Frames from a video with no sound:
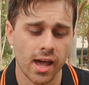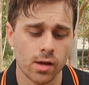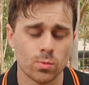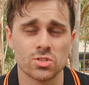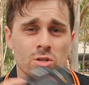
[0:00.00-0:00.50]

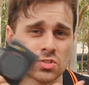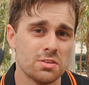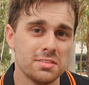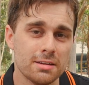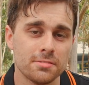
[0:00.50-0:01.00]
And what's also
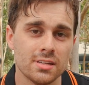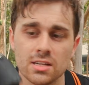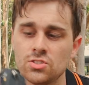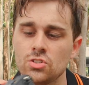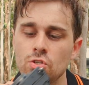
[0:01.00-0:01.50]
nifty
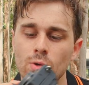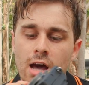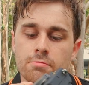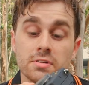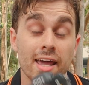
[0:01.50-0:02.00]
is you do
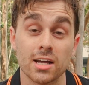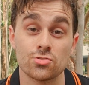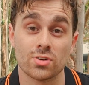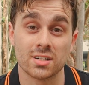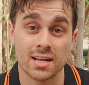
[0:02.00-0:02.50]
have an
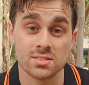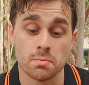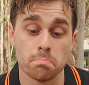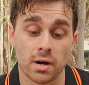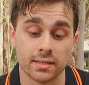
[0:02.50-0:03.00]
extra
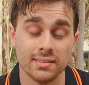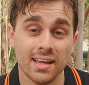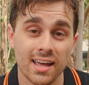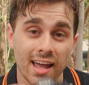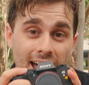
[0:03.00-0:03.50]
custom button
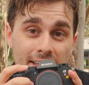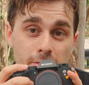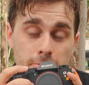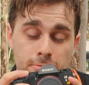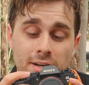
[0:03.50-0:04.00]
at
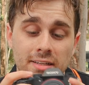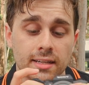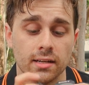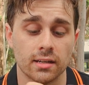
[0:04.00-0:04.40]
the front here,